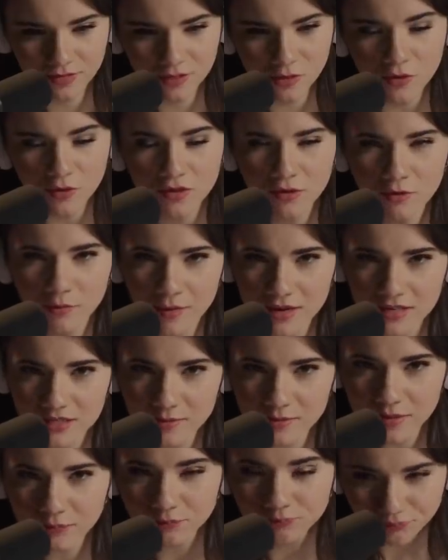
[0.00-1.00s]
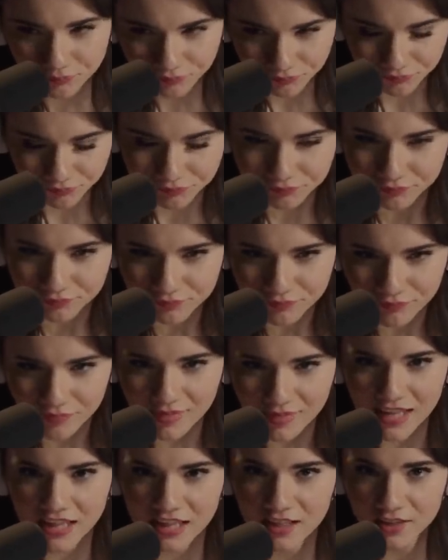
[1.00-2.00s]
This whole thing reminds me.
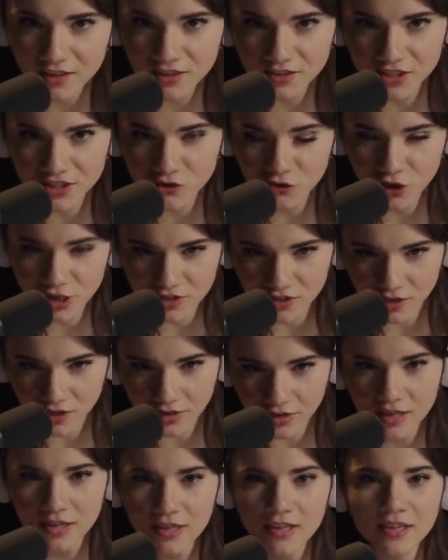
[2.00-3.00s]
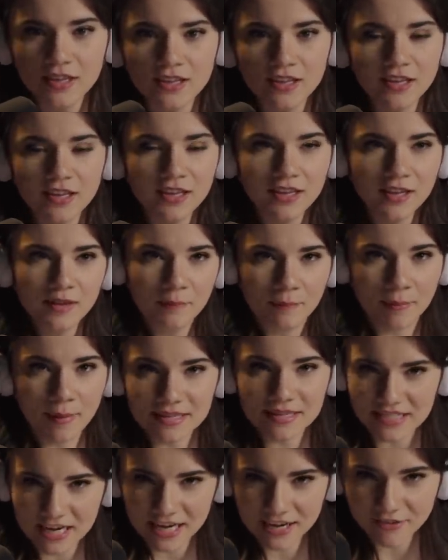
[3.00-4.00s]
There's this Drake song.
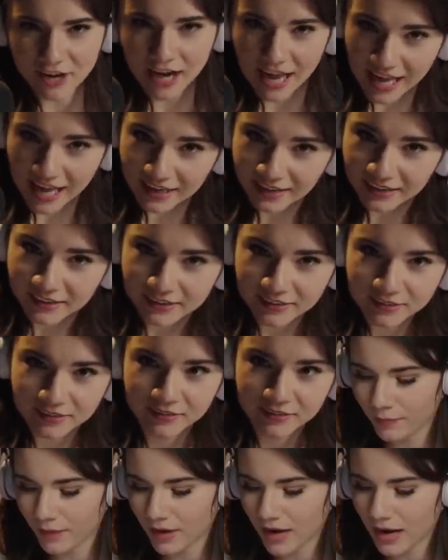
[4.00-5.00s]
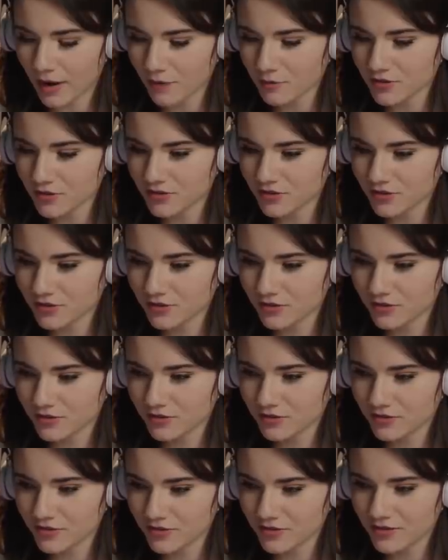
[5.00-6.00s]
Best I ever had. But I was
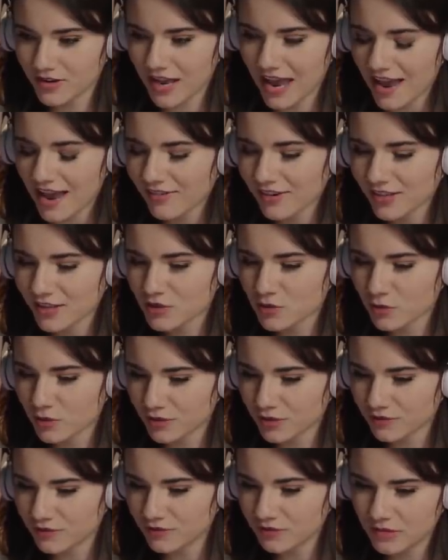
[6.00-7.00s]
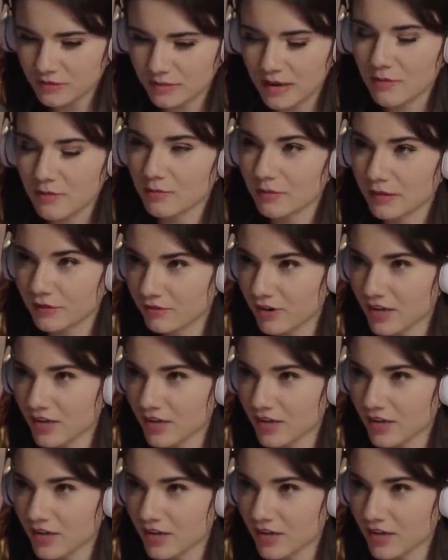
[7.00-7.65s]
having this sort of debate with my